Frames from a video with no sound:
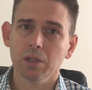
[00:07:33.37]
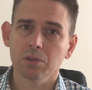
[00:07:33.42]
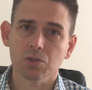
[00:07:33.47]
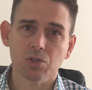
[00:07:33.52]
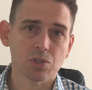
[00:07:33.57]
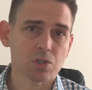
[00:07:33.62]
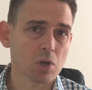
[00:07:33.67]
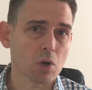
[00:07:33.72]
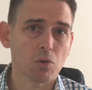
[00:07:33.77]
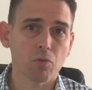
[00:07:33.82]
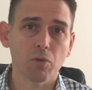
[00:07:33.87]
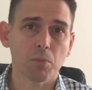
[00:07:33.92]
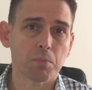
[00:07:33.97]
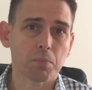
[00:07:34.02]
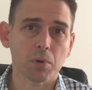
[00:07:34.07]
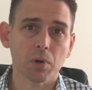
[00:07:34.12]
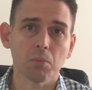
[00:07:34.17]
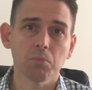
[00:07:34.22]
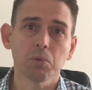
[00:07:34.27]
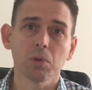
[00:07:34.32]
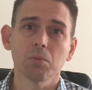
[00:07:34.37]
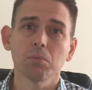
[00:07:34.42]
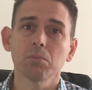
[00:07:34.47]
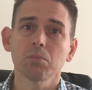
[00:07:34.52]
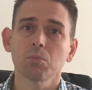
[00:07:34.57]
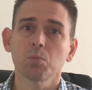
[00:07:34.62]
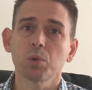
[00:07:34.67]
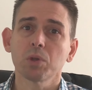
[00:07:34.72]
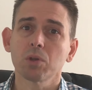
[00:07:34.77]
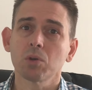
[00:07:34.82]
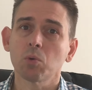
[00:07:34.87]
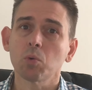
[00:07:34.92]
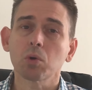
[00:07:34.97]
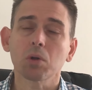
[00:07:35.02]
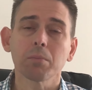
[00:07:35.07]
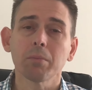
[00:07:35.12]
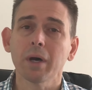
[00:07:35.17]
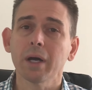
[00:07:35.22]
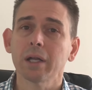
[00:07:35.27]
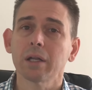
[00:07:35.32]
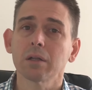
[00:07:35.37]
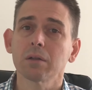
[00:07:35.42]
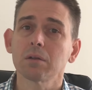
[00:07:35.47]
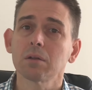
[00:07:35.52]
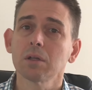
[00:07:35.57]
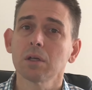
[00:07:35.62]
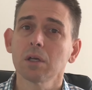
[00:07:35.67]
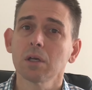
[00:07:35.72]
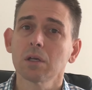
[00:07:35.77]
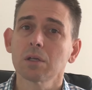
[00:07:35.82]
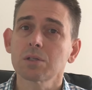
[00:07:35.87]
and solve a problem with an automated